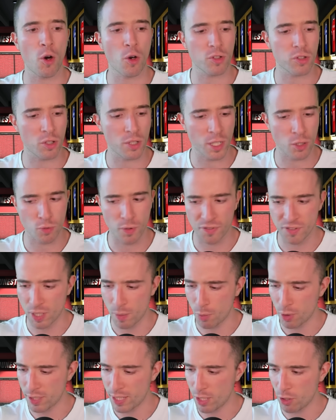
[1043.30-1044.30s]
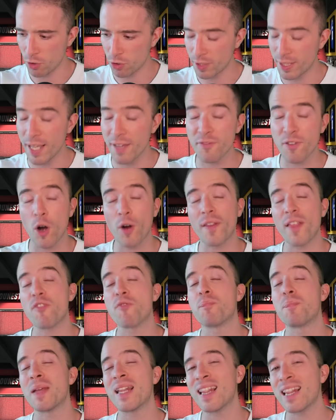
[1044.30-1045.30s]
linked with someone else. They've
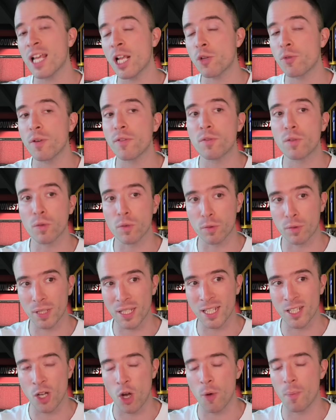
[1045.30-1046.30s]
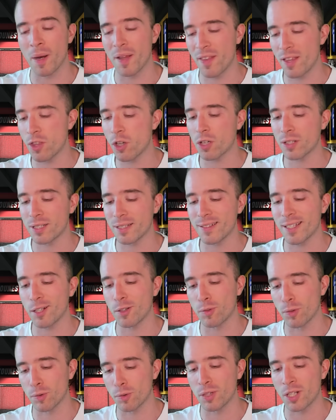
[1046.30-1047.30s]
been linked with Jorginho, but they're not going to take
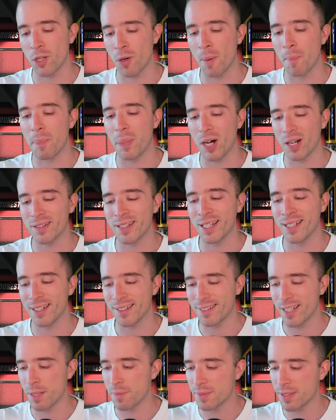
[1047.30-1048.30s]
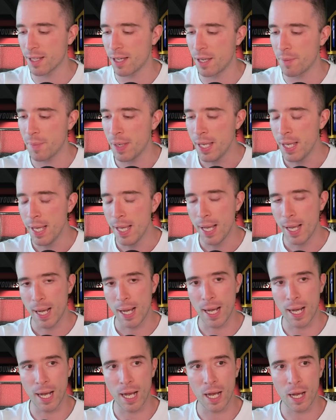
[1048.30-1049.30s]
Jorginho and Partey at the same time.
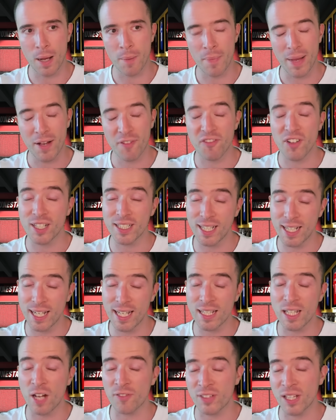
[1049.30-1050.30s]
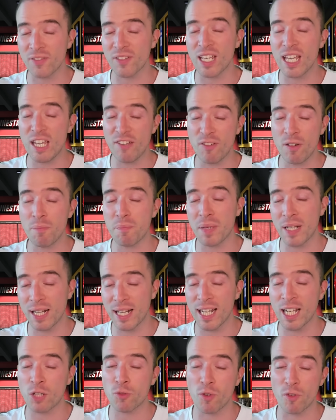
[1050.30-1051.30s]
Funnily enough, they've even been
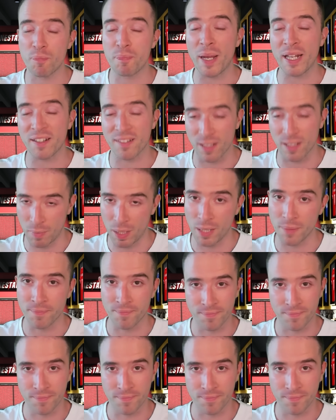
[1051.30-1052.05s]
linked with Benzema.